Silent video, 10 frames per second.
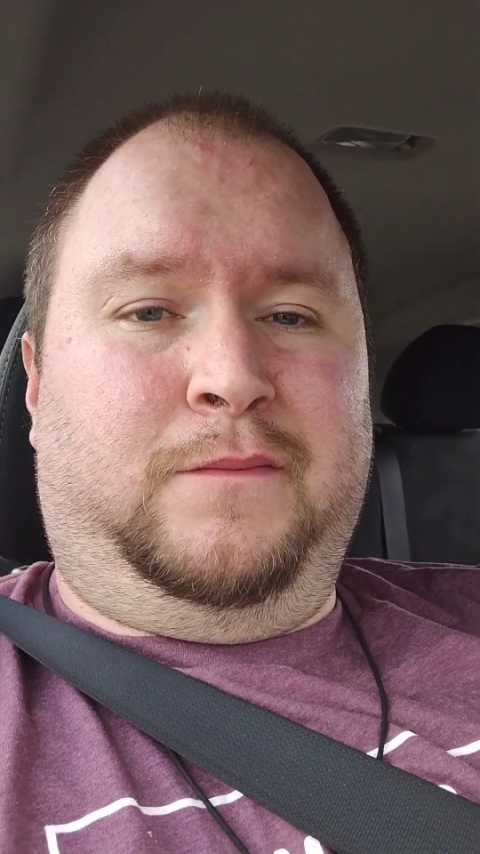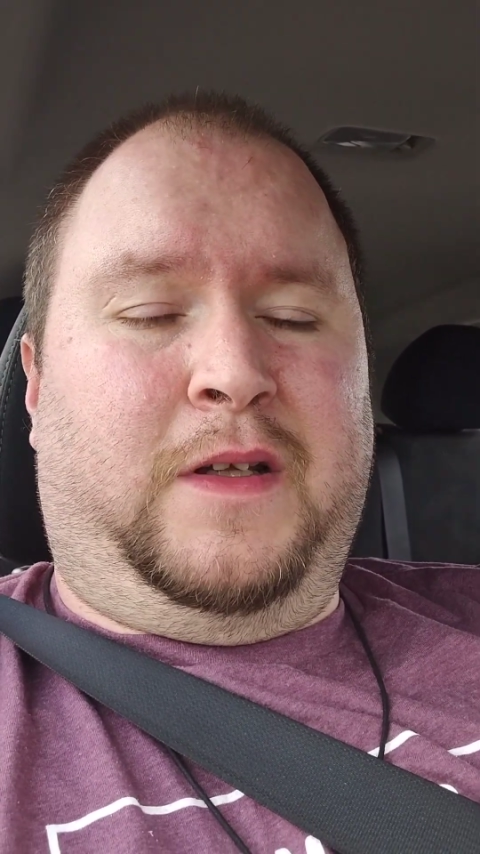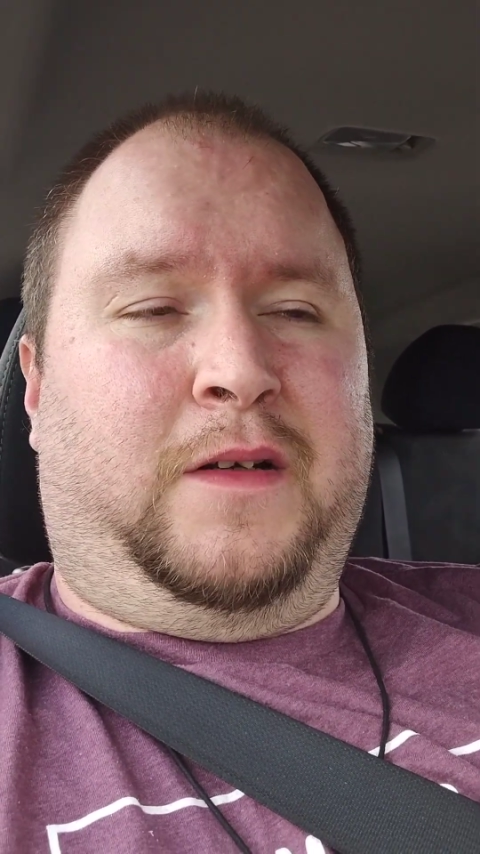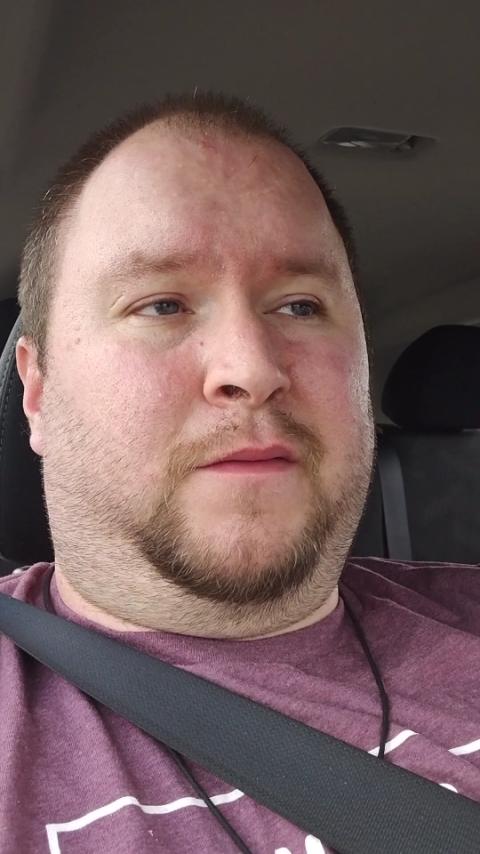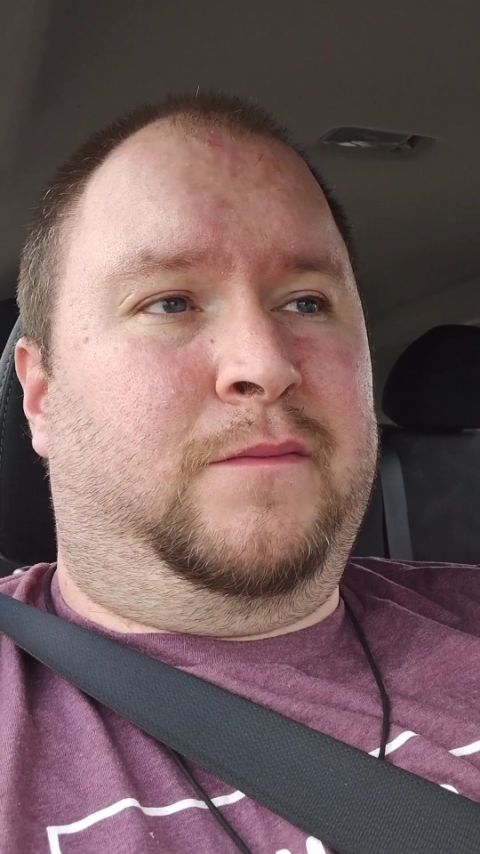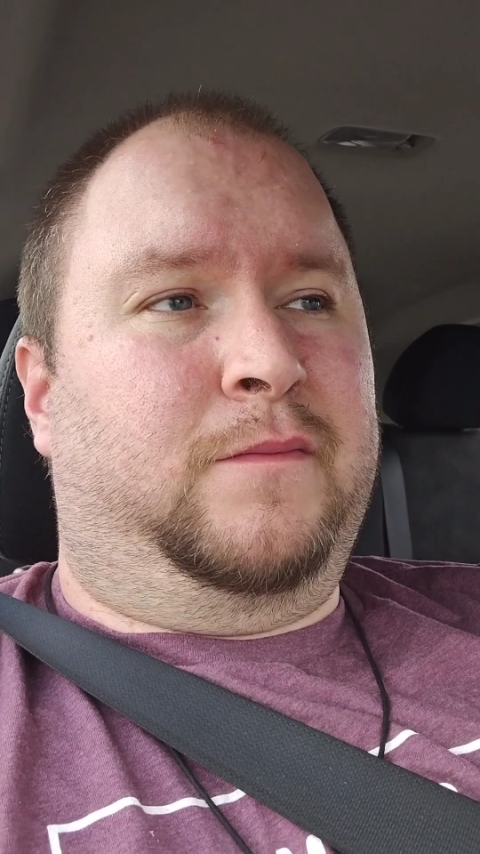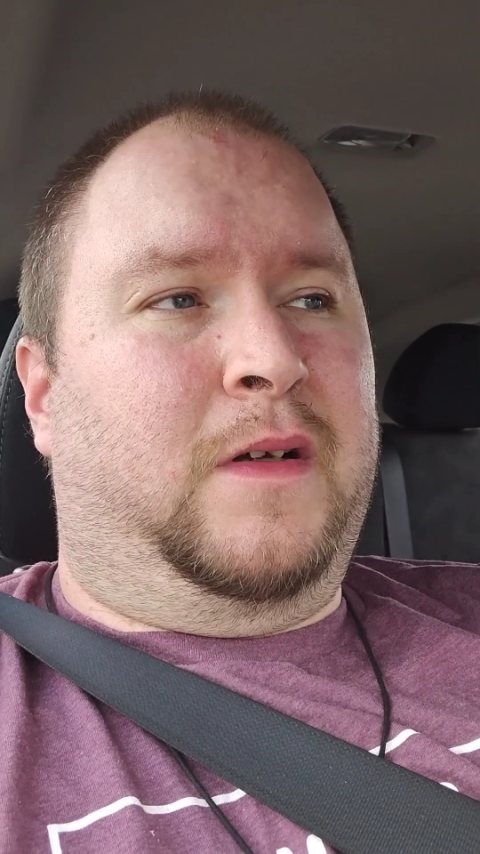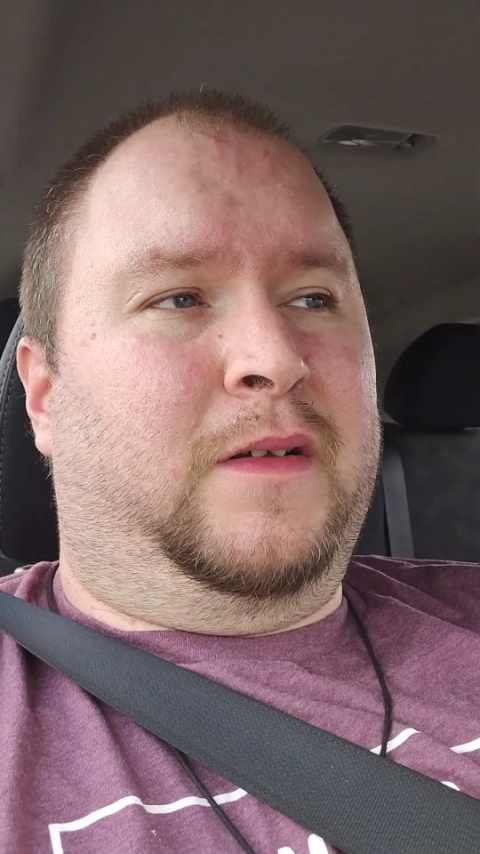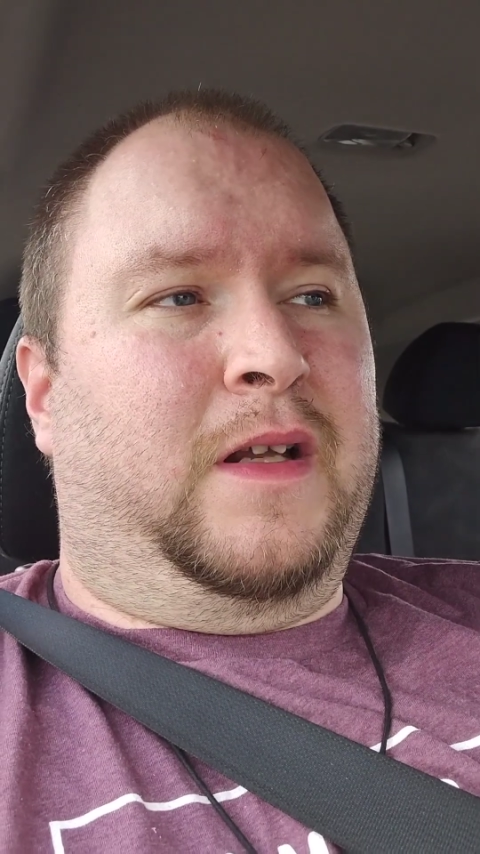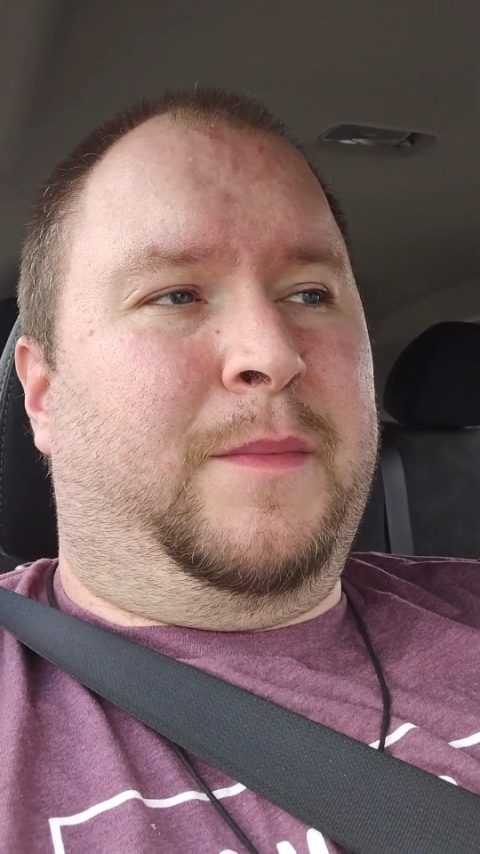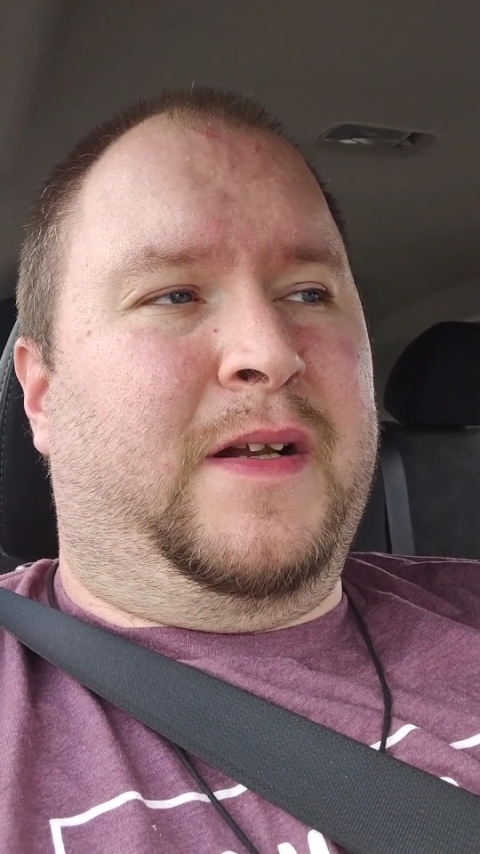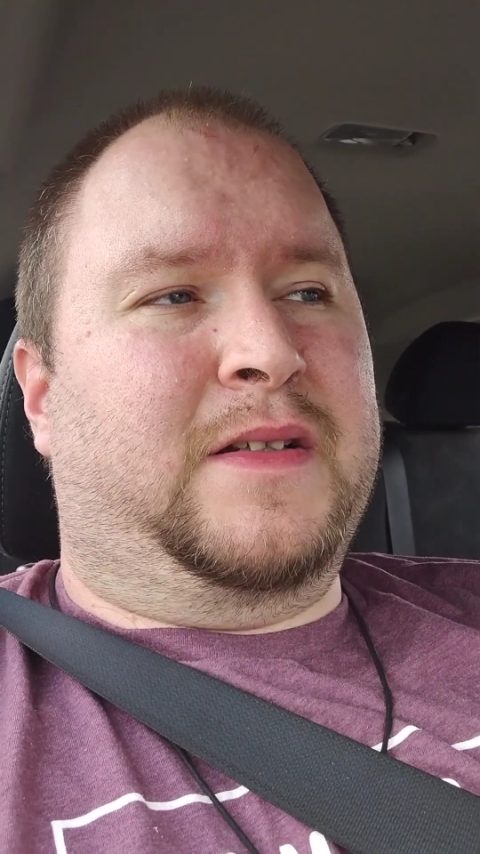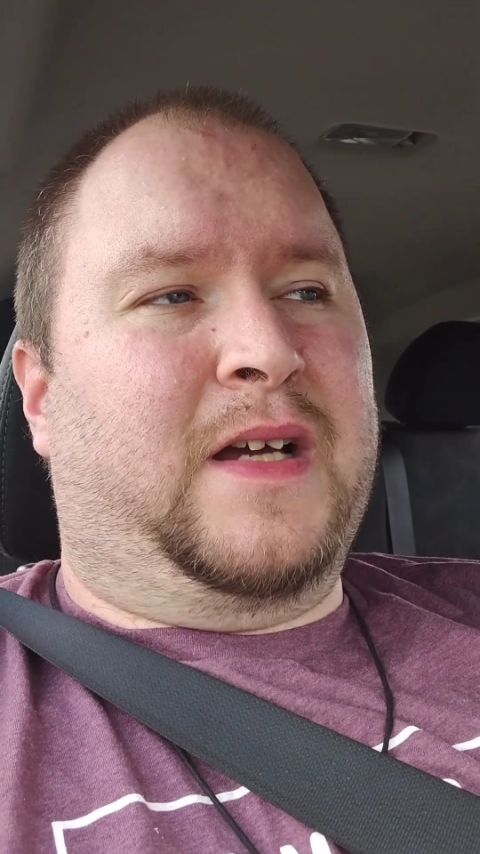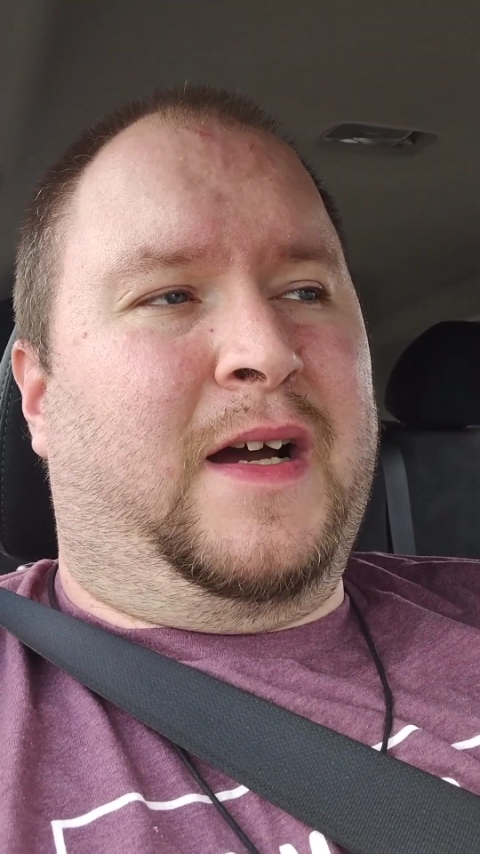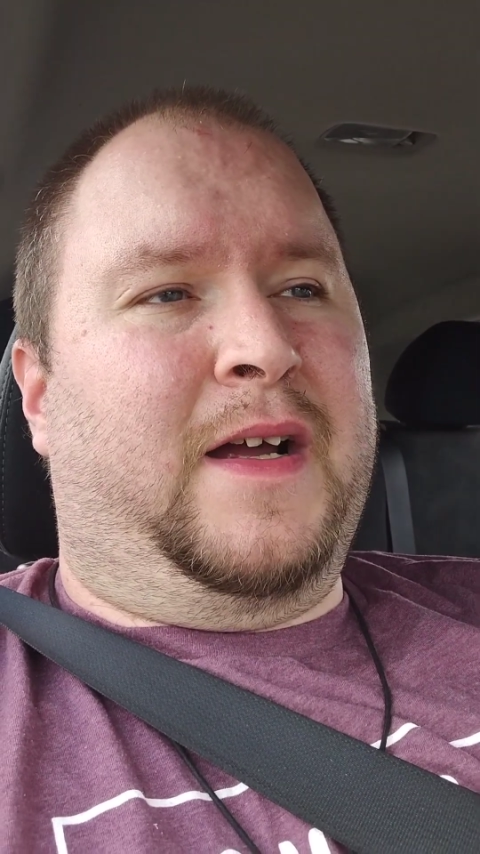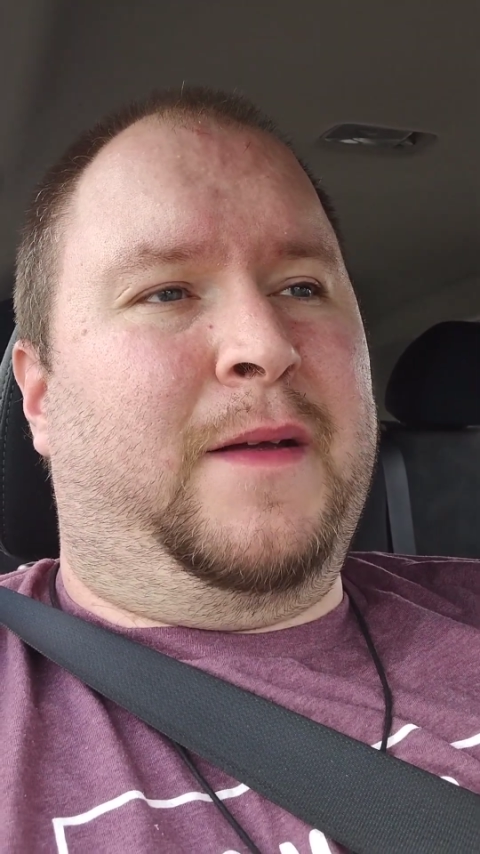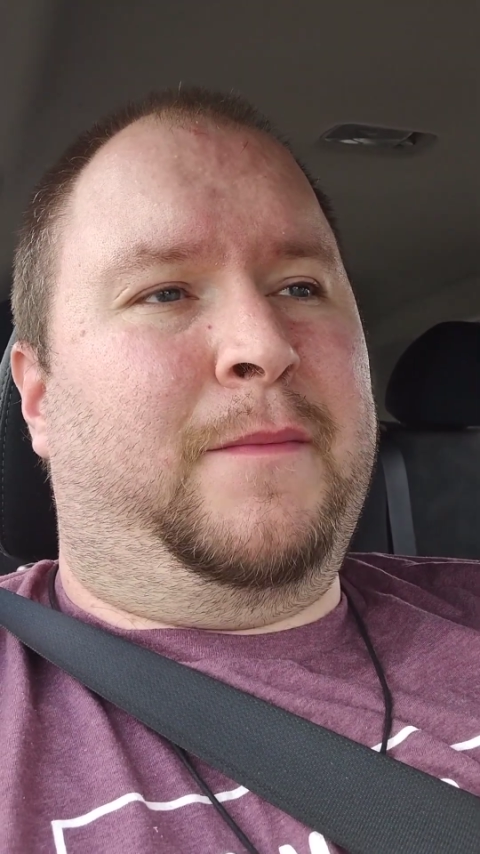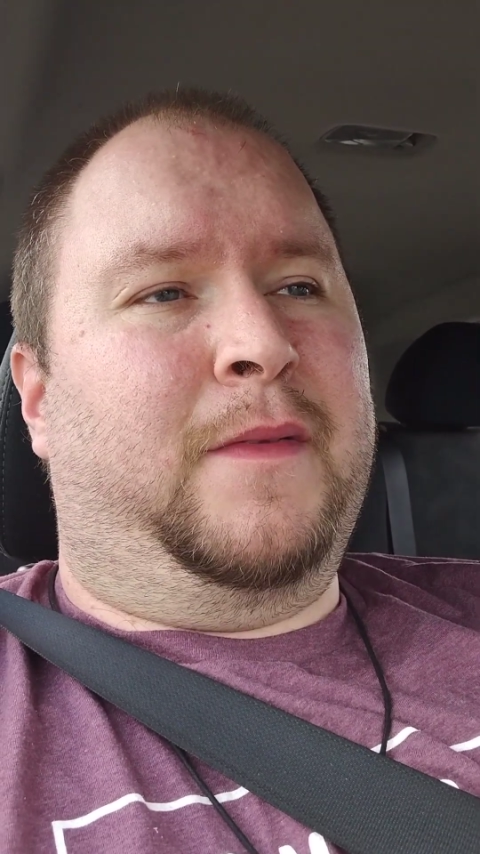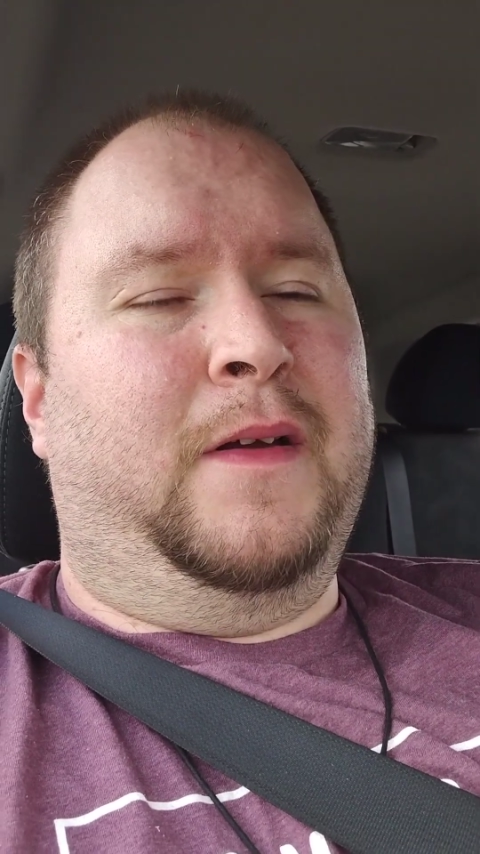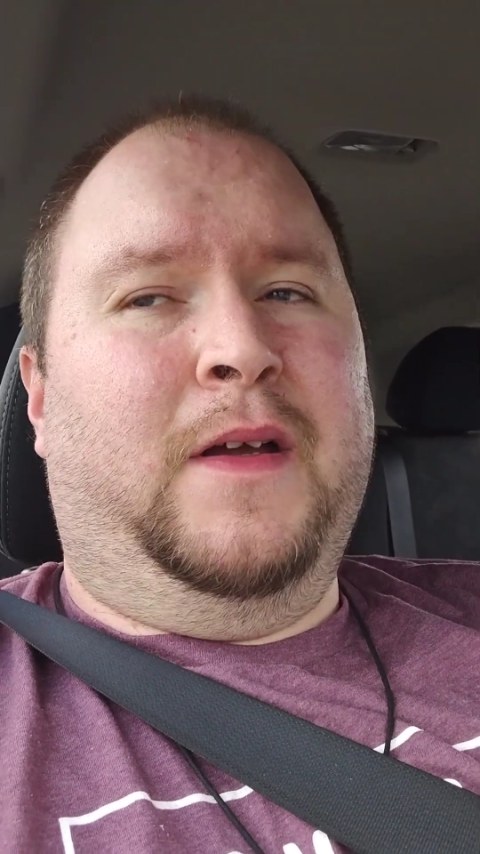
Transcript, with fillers: you know a little bit of time